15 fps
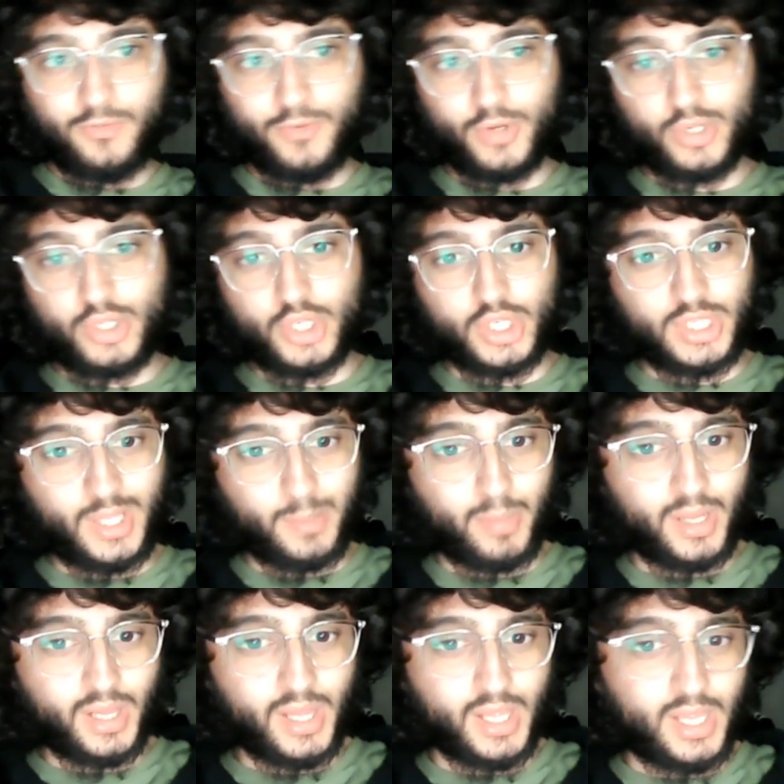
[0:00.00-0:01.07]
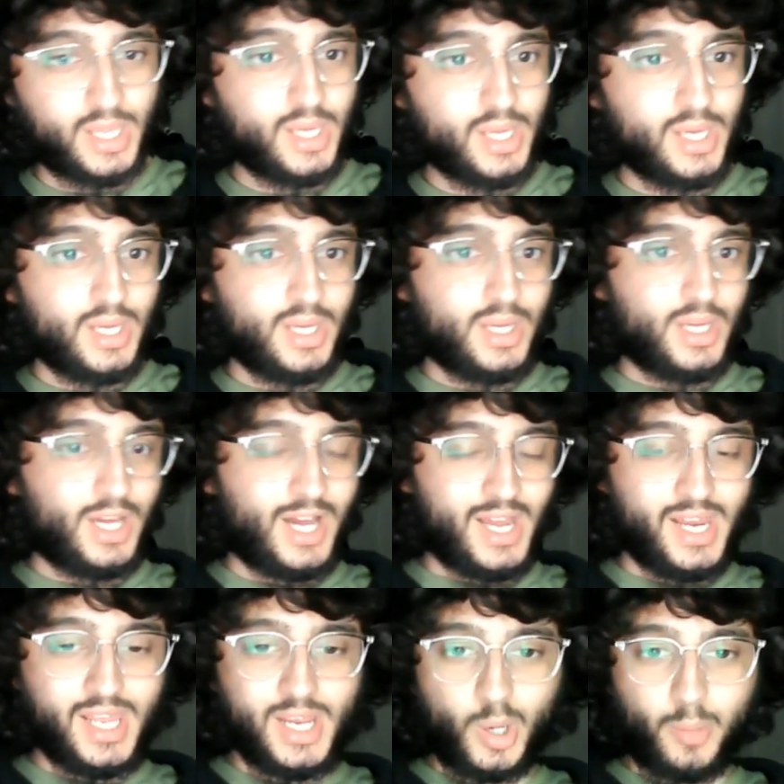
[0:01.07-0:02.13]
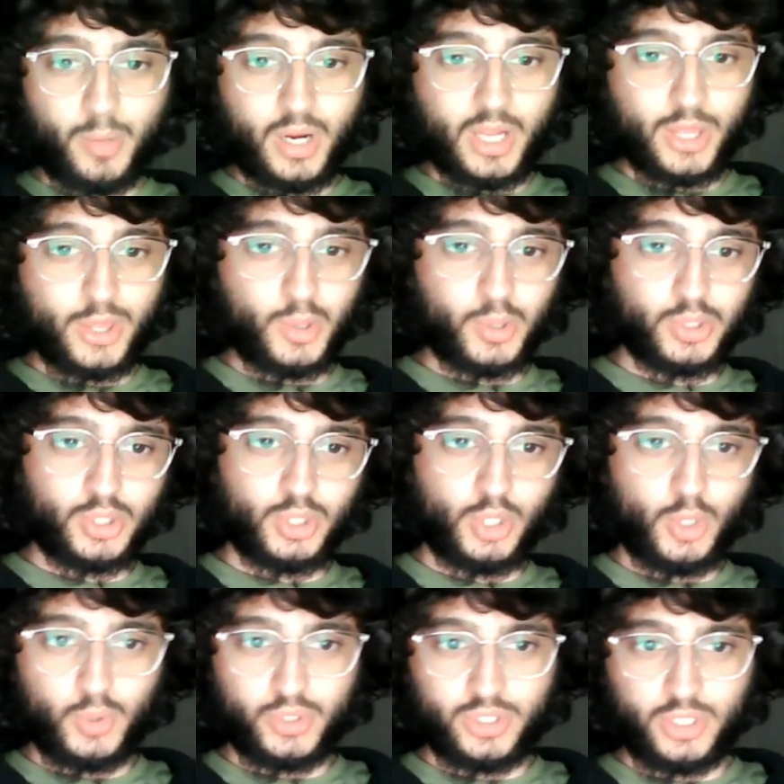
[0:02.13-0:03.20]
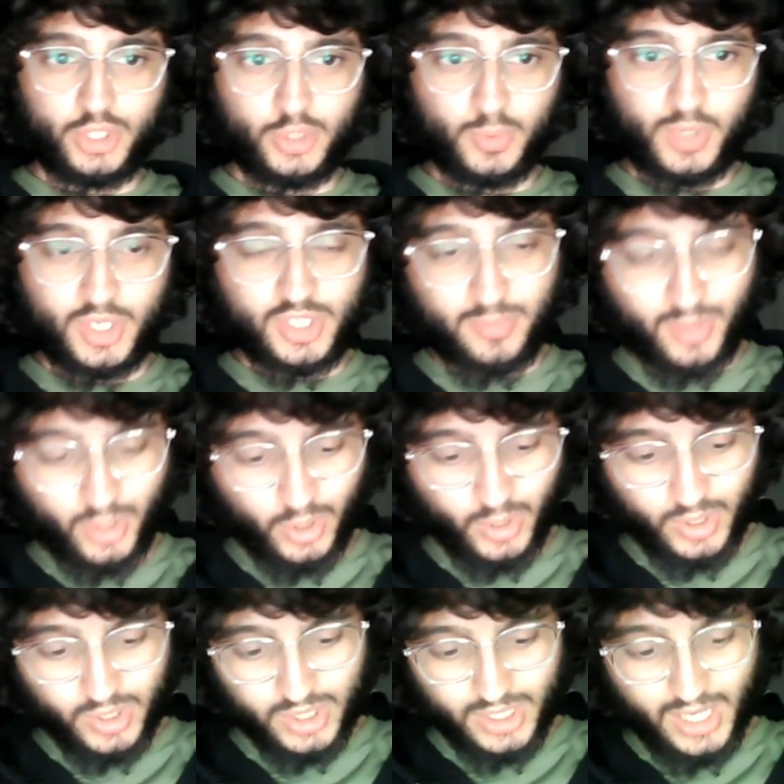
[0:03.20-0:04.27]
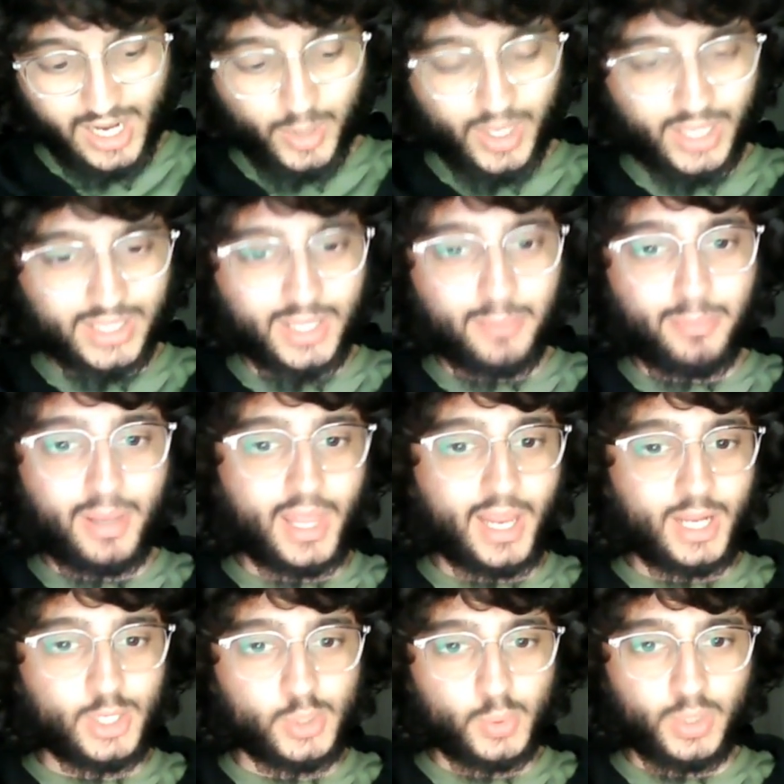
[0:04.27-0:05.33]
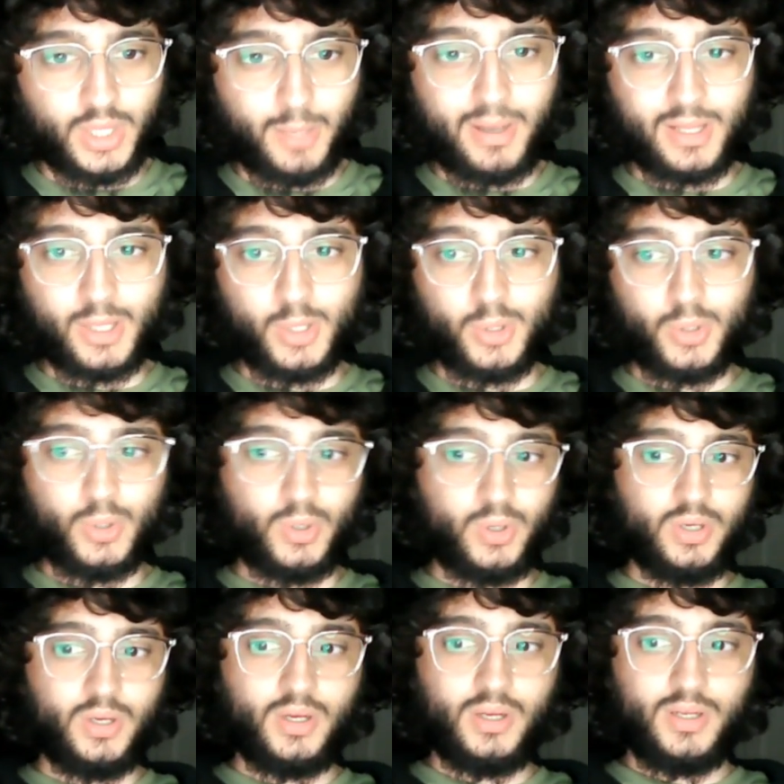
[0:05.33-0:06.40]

versus Dembele. And here are my thoughts on the whole situation because now that Dembele has won the Ballon d'Or,